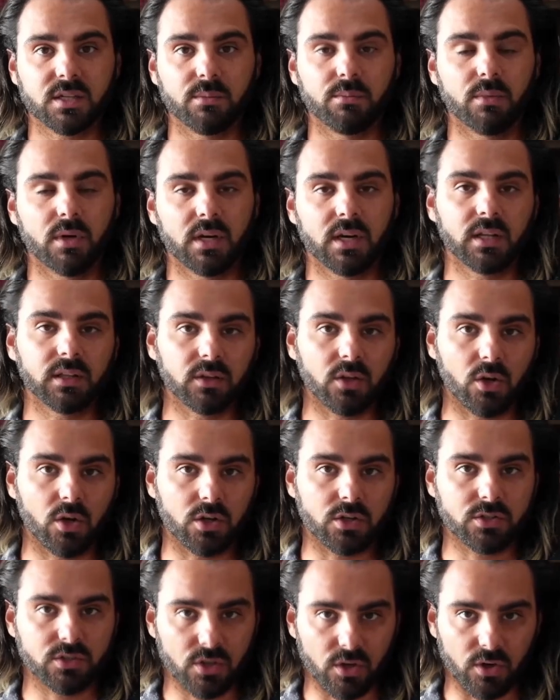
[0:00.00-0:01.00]
money
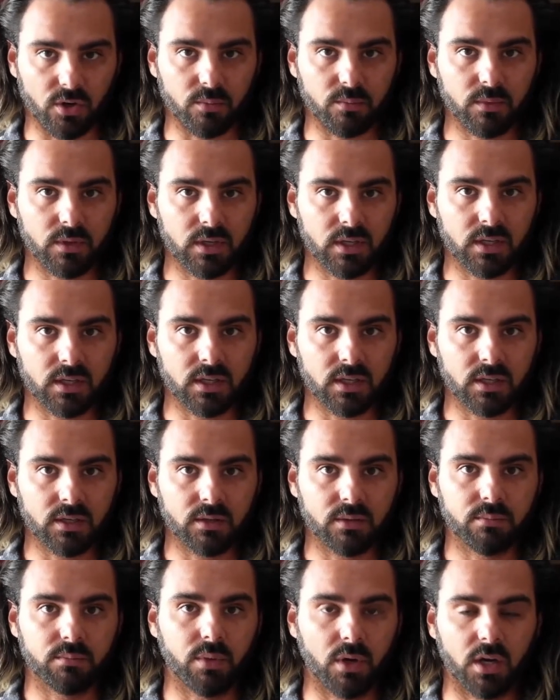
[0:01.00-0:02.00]
long term,
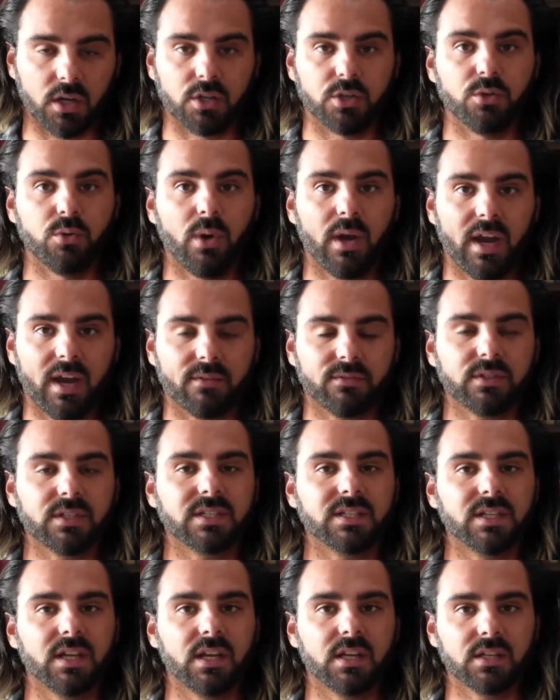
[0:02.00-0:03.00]
but you have to
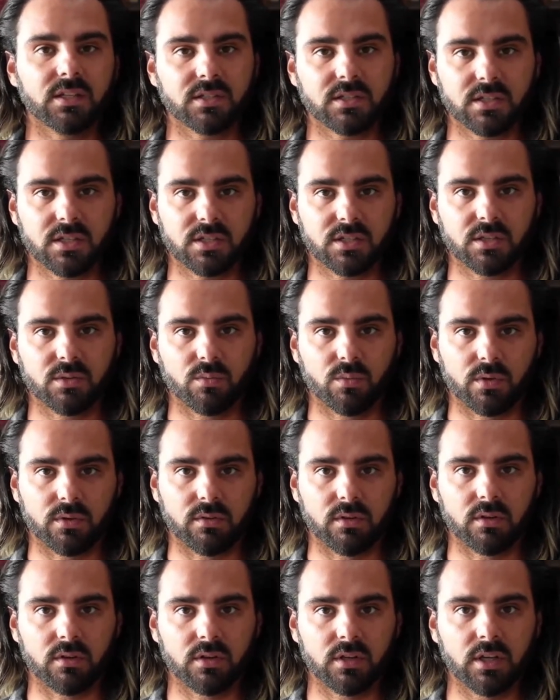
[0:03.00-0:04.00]
stay consistent with it.